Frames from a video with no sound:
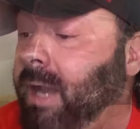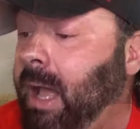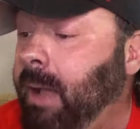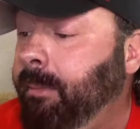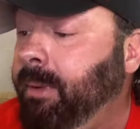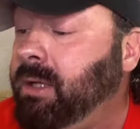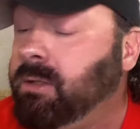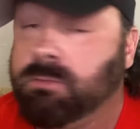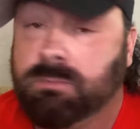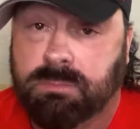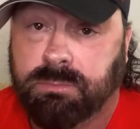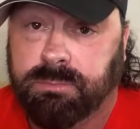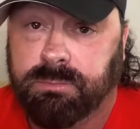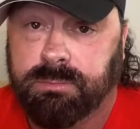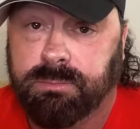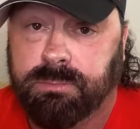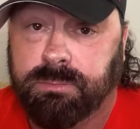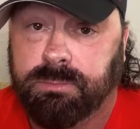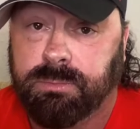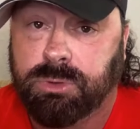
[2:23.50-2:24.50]
I meant
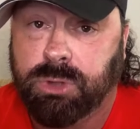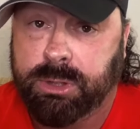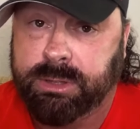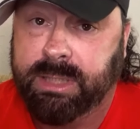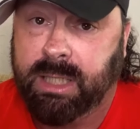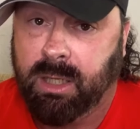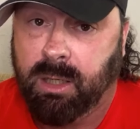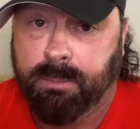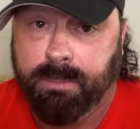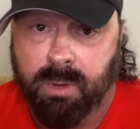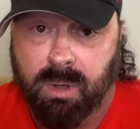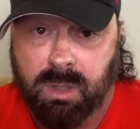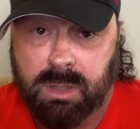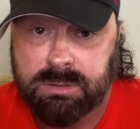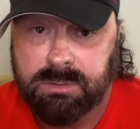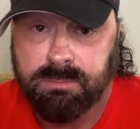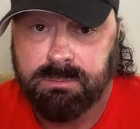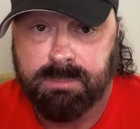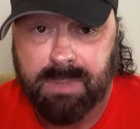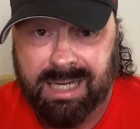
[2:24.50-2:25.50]
looked down
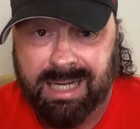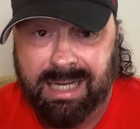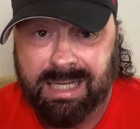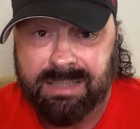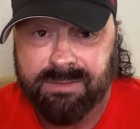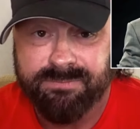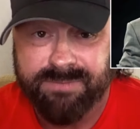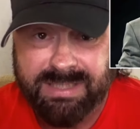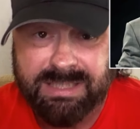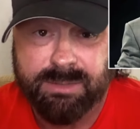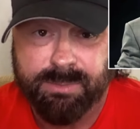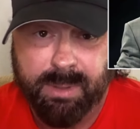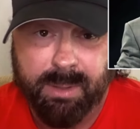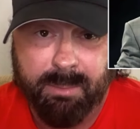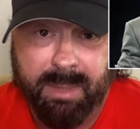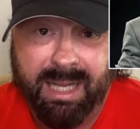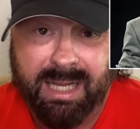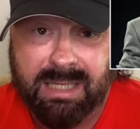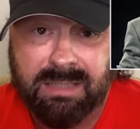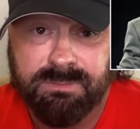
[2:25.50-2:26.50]
upon by Vince
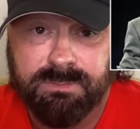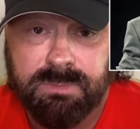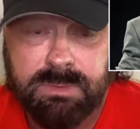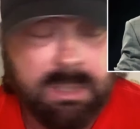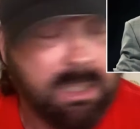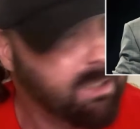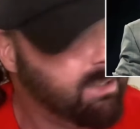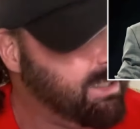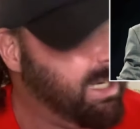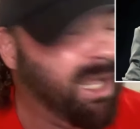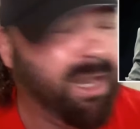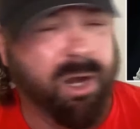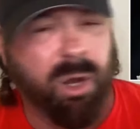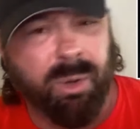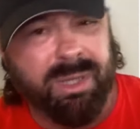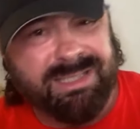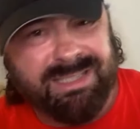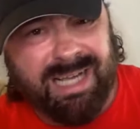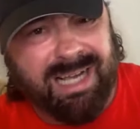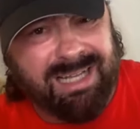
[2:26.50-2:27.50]
McMahon. Now, I know
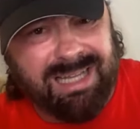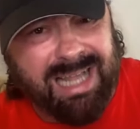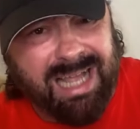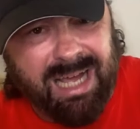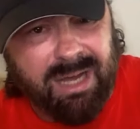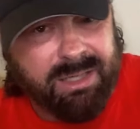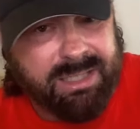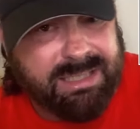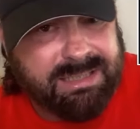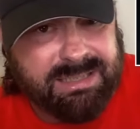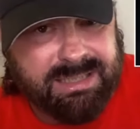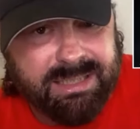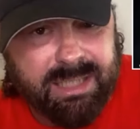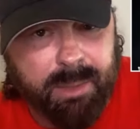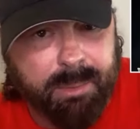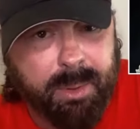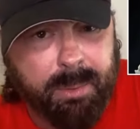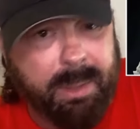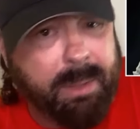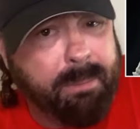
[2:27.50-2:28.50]
he's not allowed in the
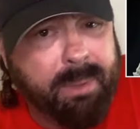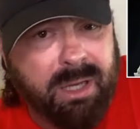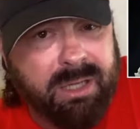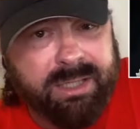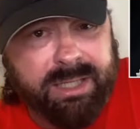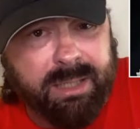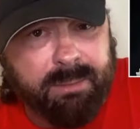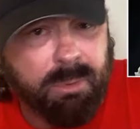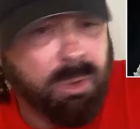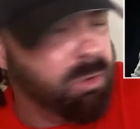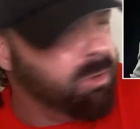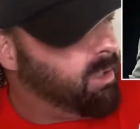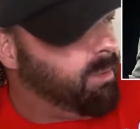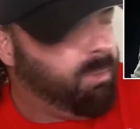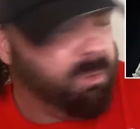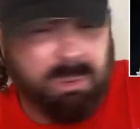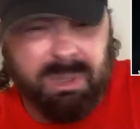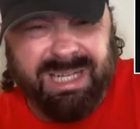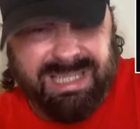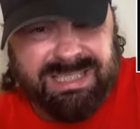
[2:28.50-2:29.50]
WWE building anymore,
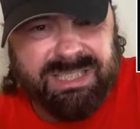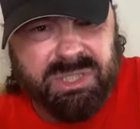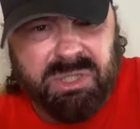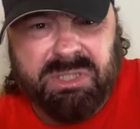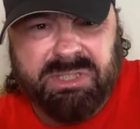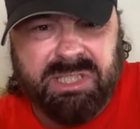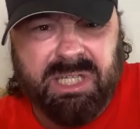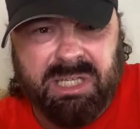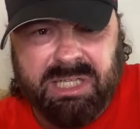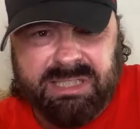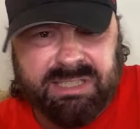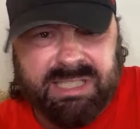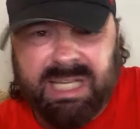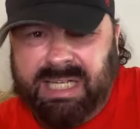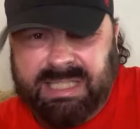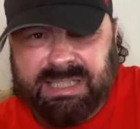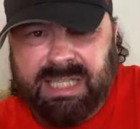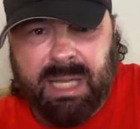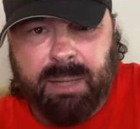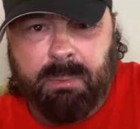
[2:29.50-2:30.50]
but we can still say
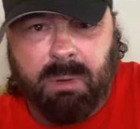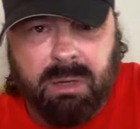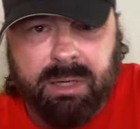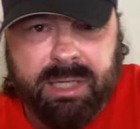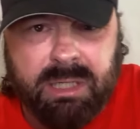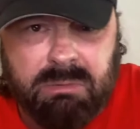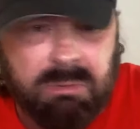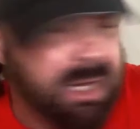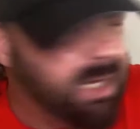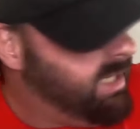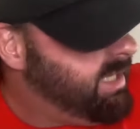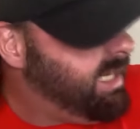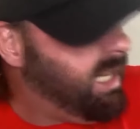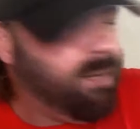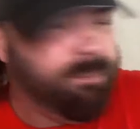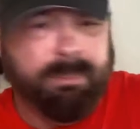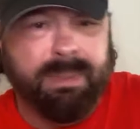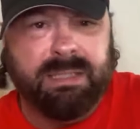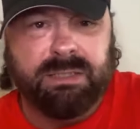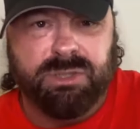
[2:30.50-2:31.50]
his name on here, right? It
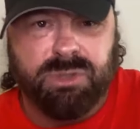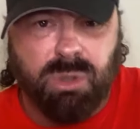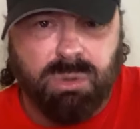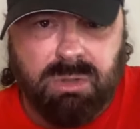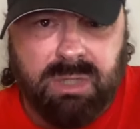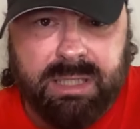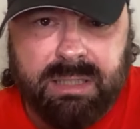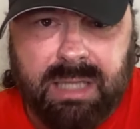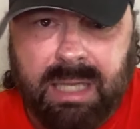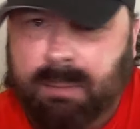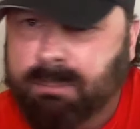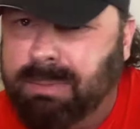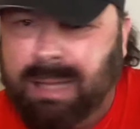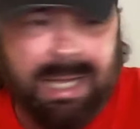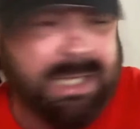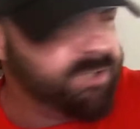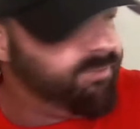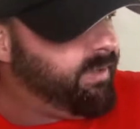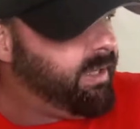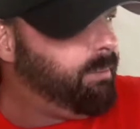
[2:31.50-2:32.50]
hadn't been totally like
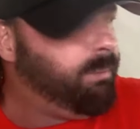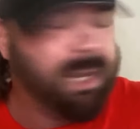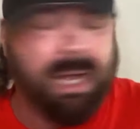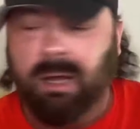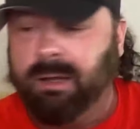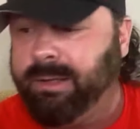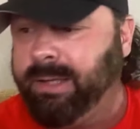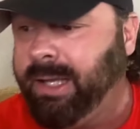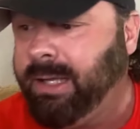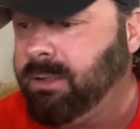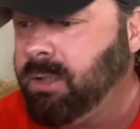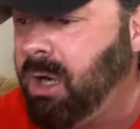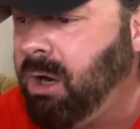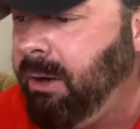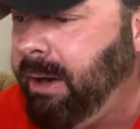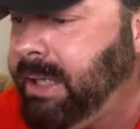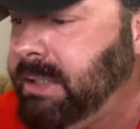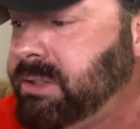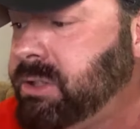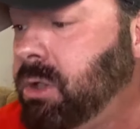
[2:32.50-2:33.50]
blasphemed out yet. All
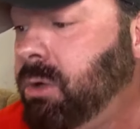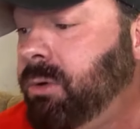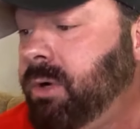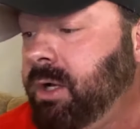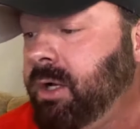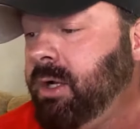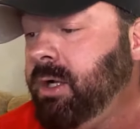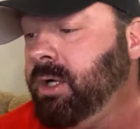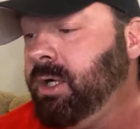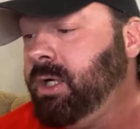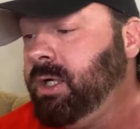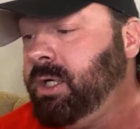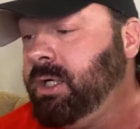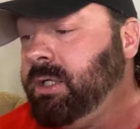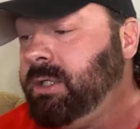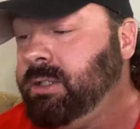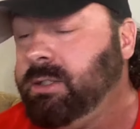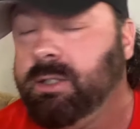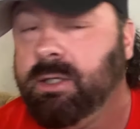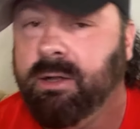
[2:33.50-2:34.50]
right, so
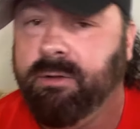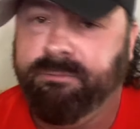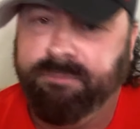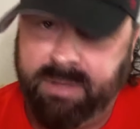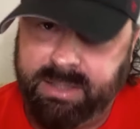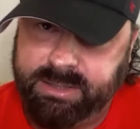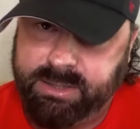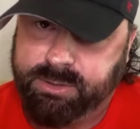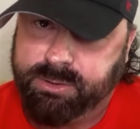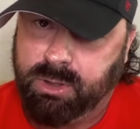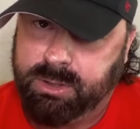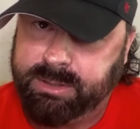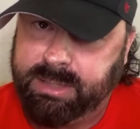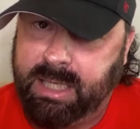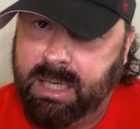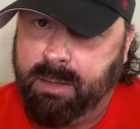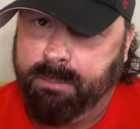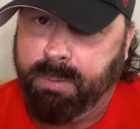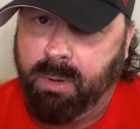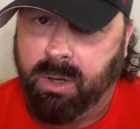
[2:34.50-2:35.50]
if Vince looked
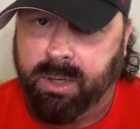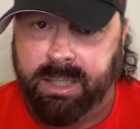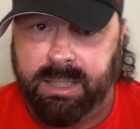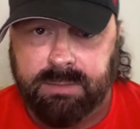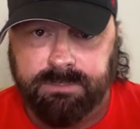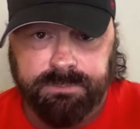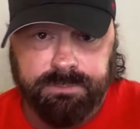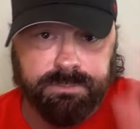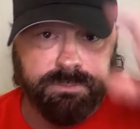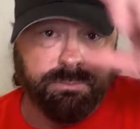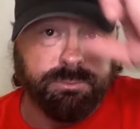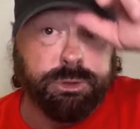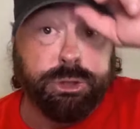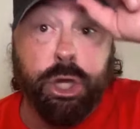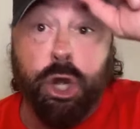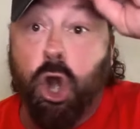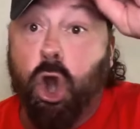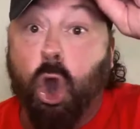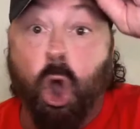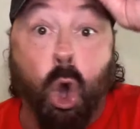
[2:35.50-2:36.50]
down upon it,
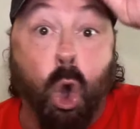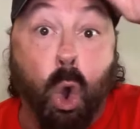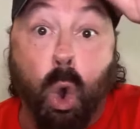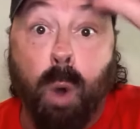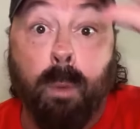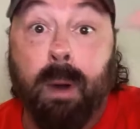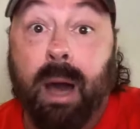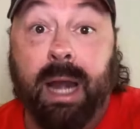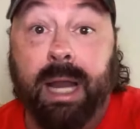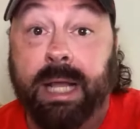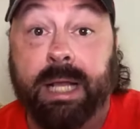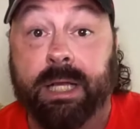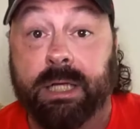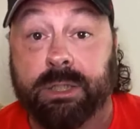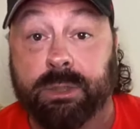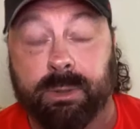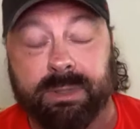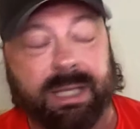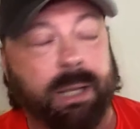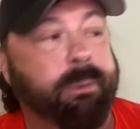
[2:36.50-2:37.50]
then nobody could
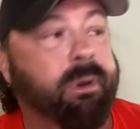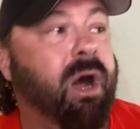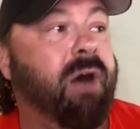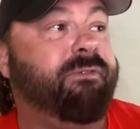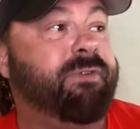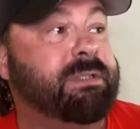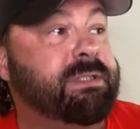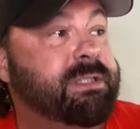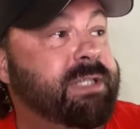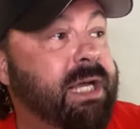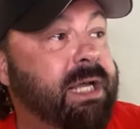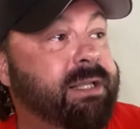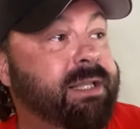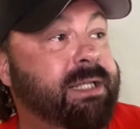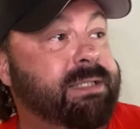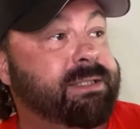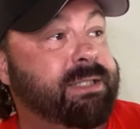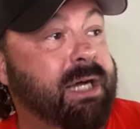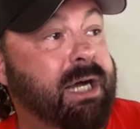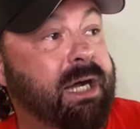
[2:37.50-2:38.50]
do it. They would often say
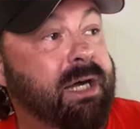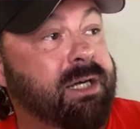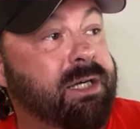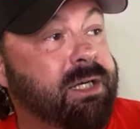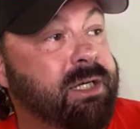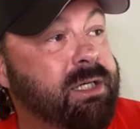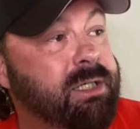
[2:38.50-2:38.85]
that...